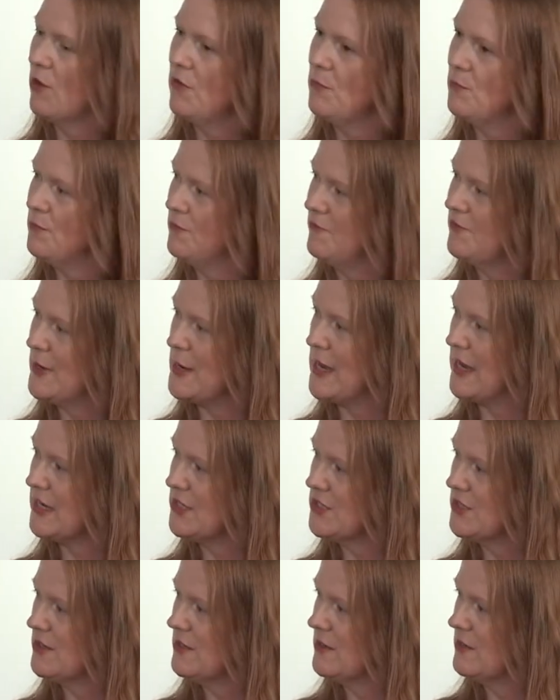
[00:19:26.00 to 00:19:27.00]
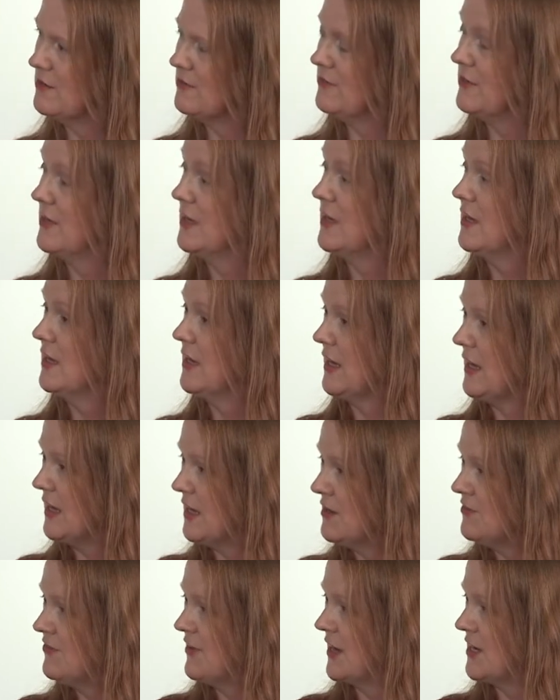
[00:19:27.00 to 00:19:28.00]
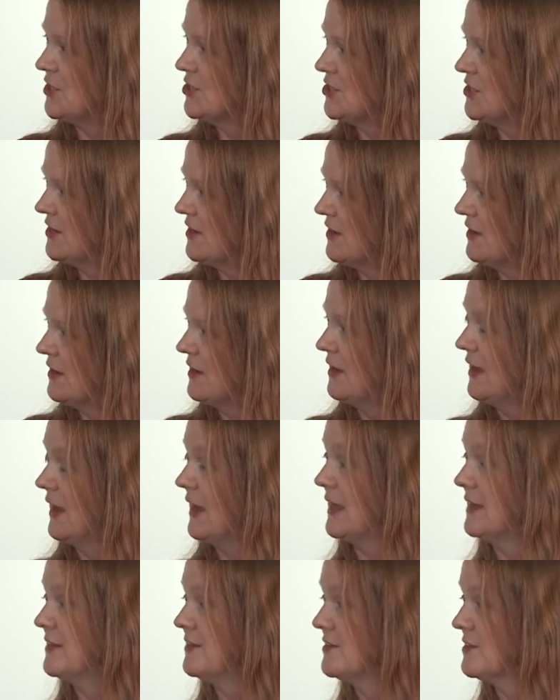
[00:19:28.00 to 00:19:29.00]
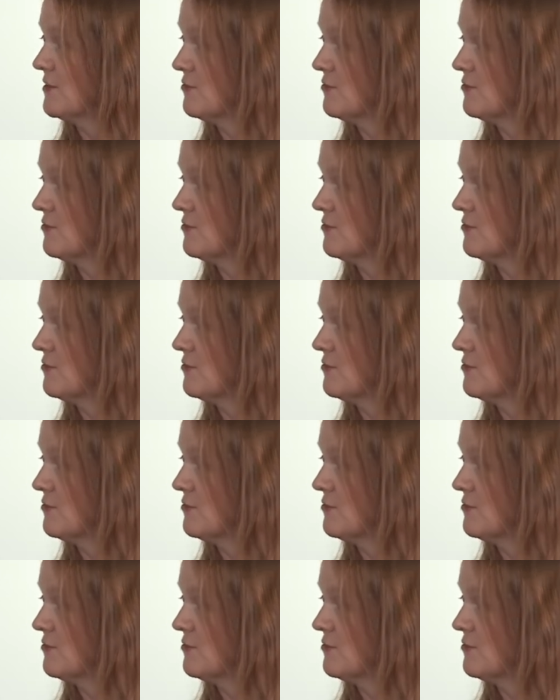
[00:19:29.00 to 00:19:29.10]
combination of innovation and